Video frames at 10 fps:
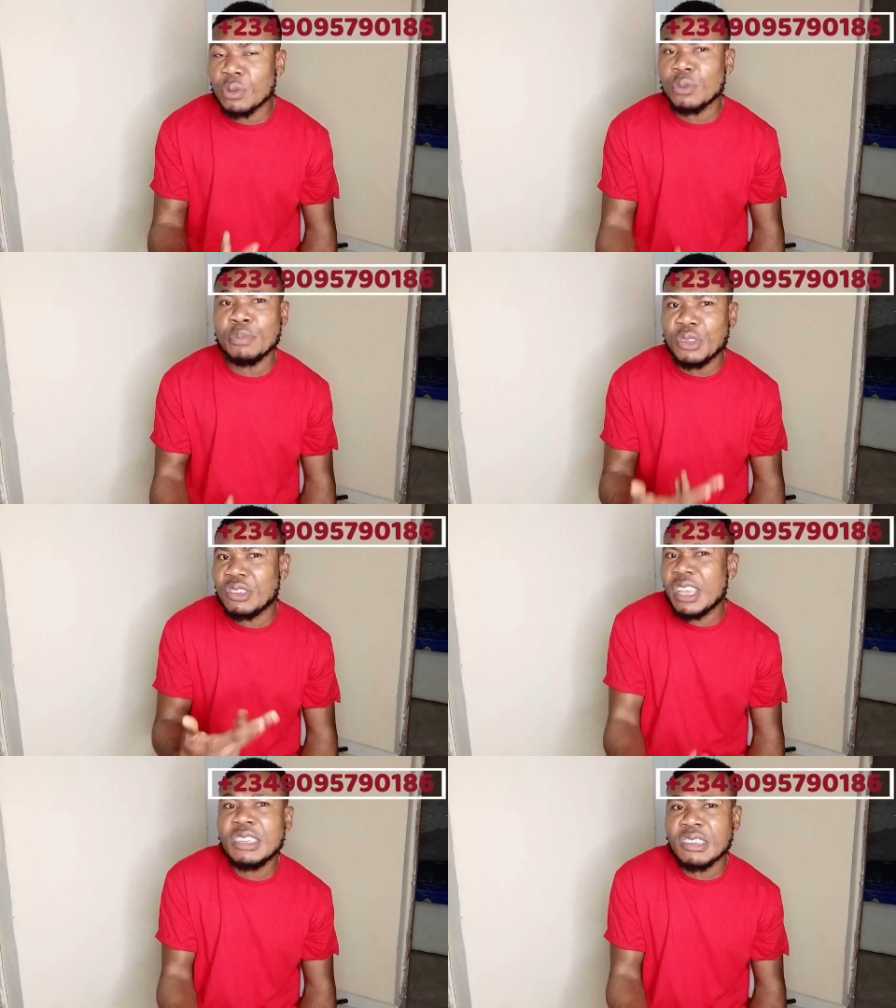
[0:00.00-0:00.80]
it will be
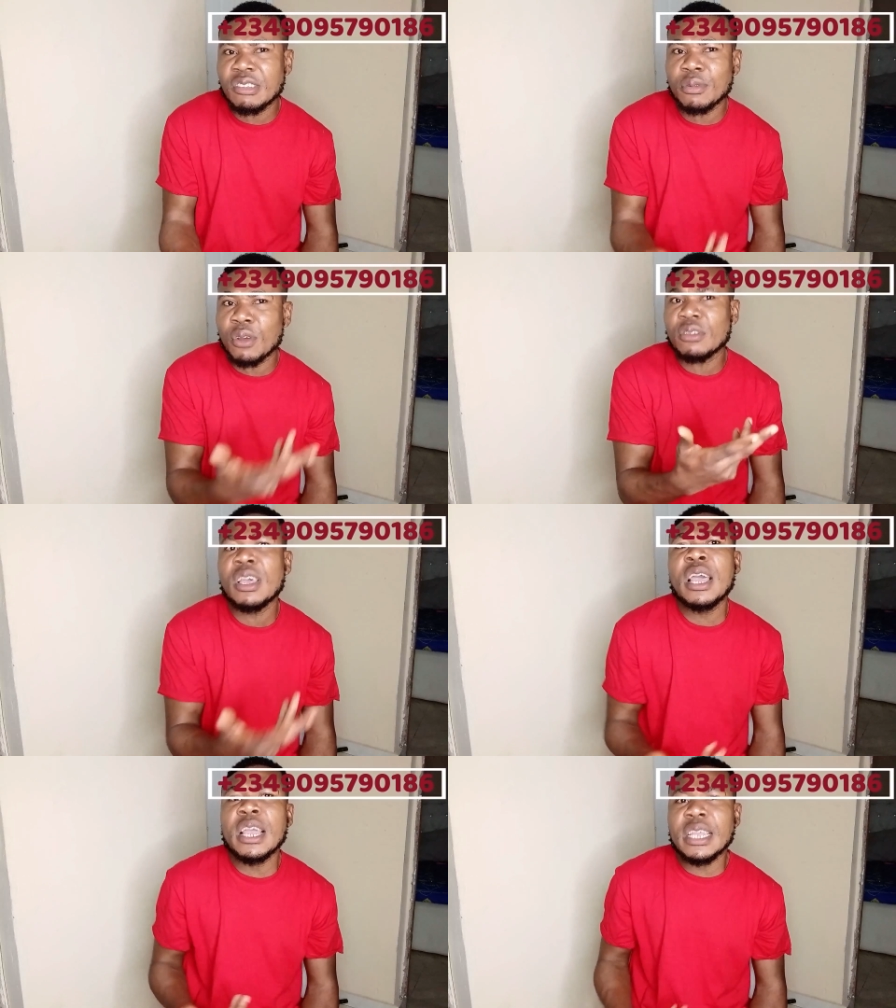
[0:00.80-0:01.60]
changing, because
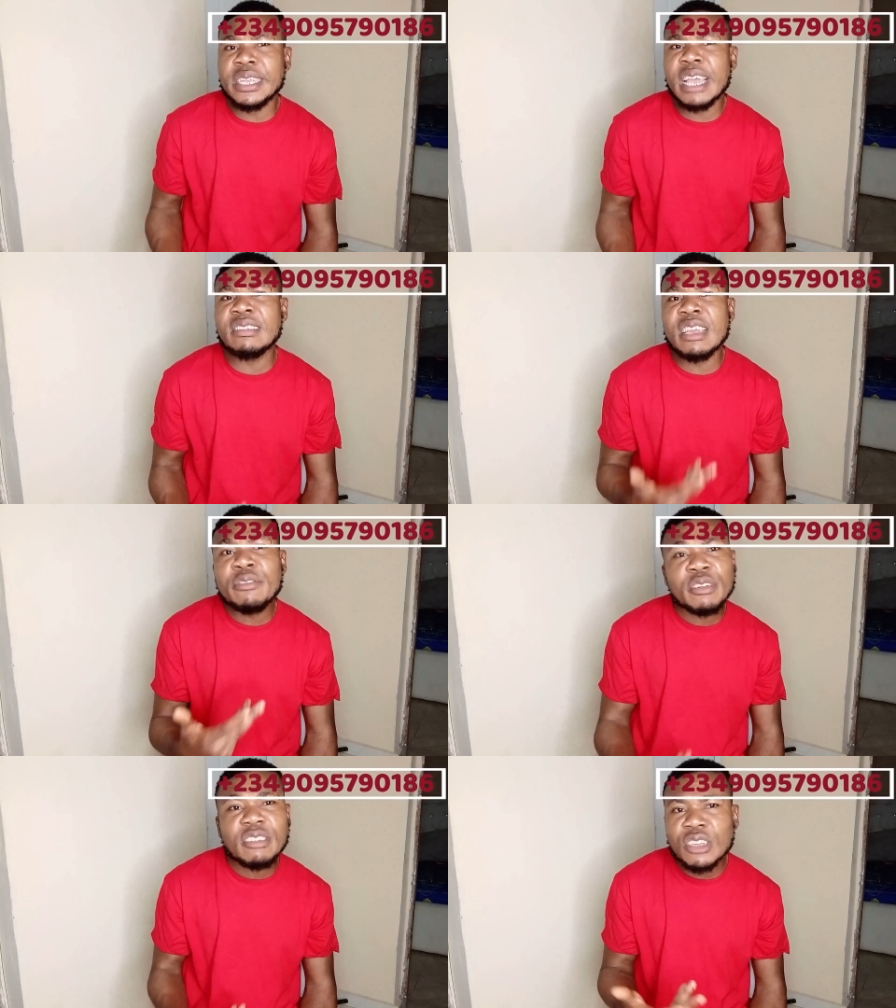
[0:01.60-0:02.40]
yes,
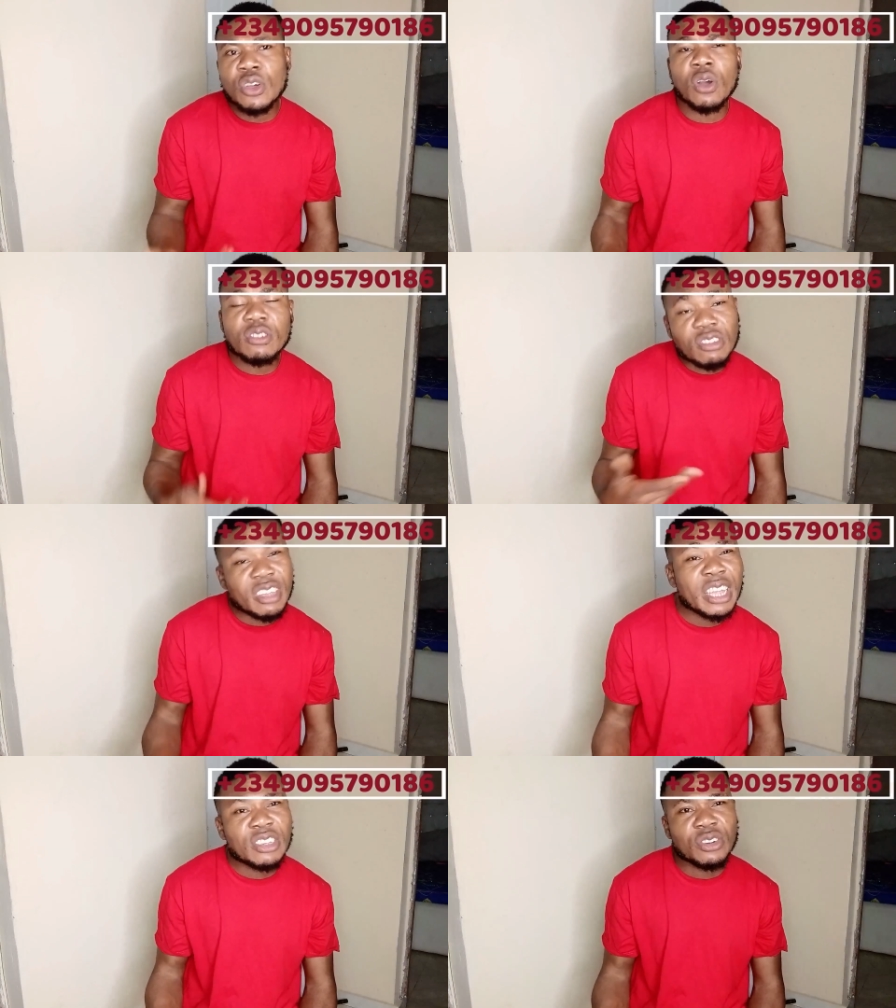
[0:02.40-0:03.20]
everything got
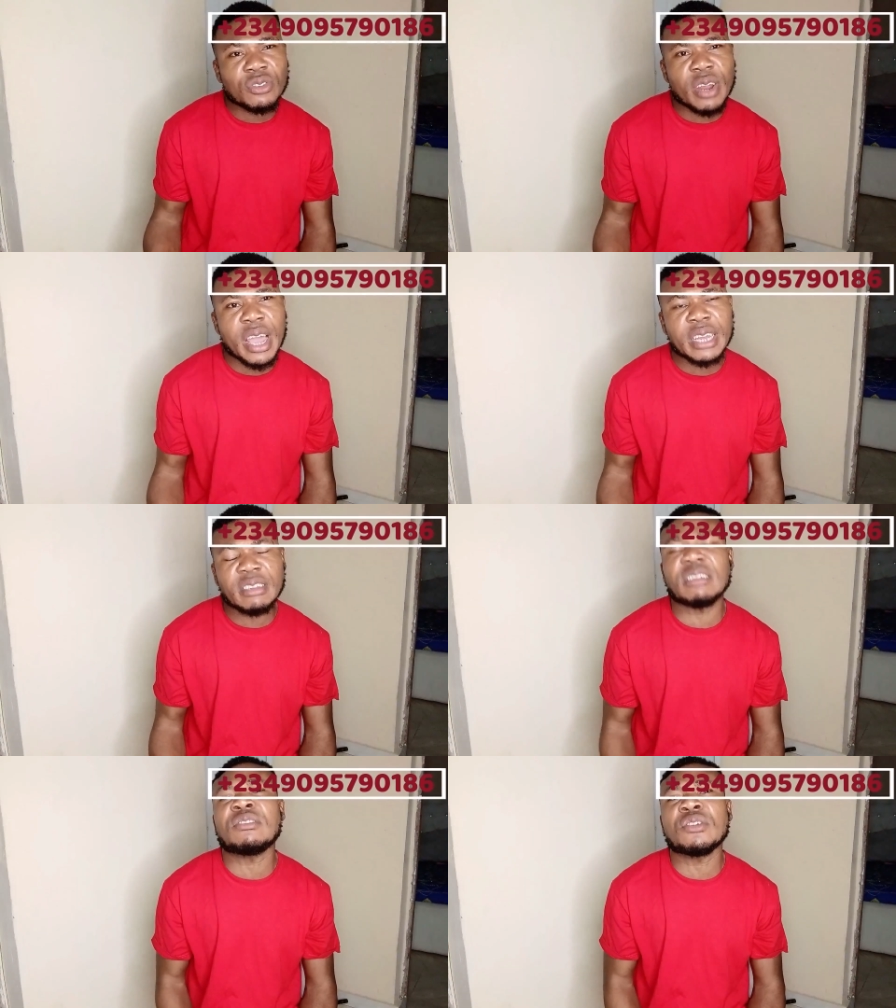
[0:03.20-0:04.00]
changed
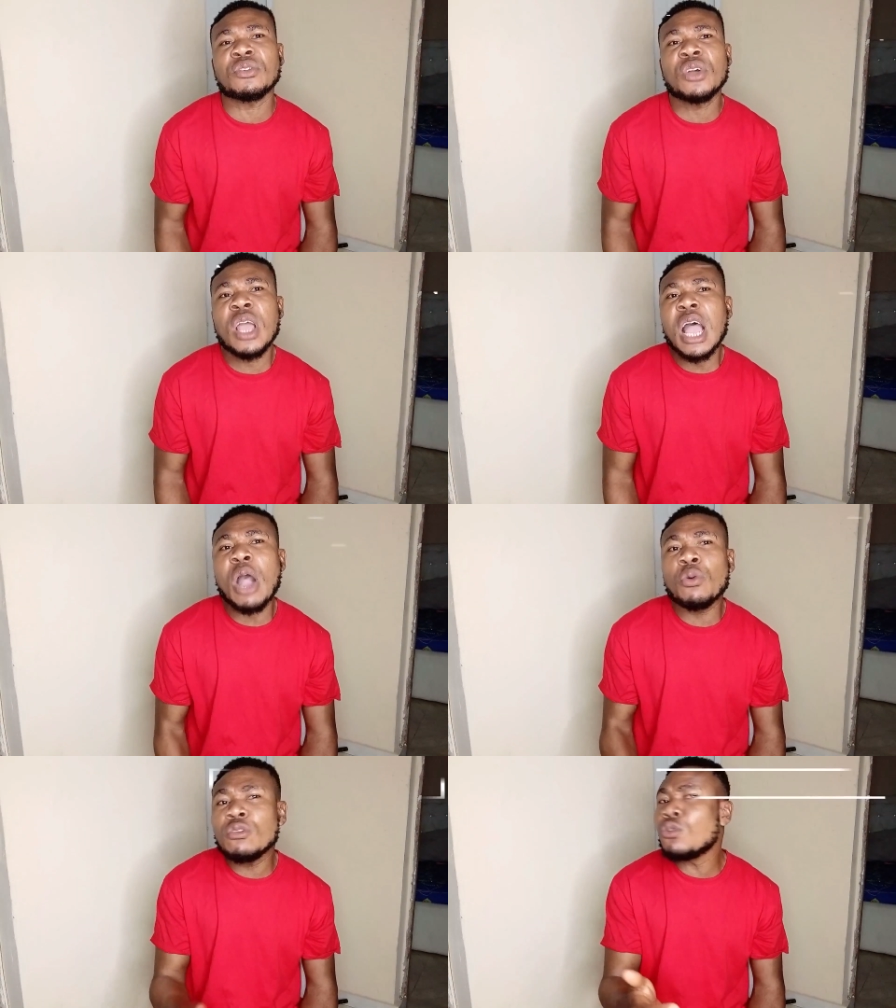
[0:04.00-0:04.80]
already. So
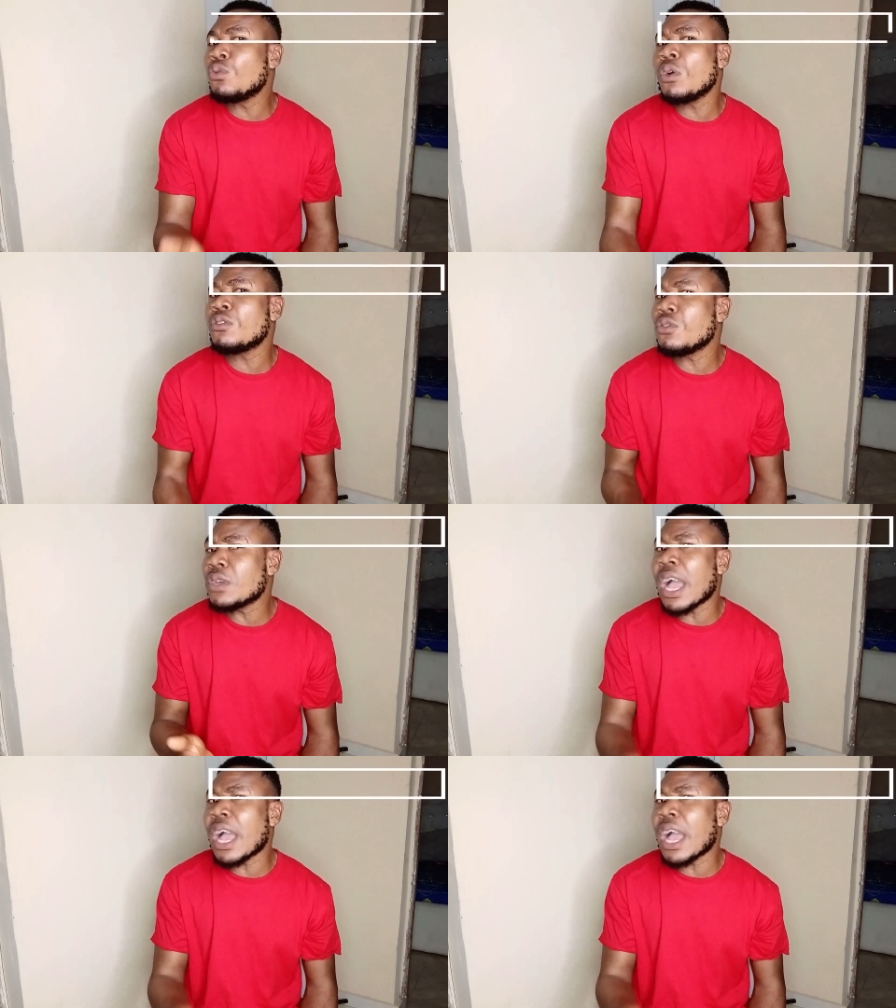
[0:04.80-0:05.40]
I would want you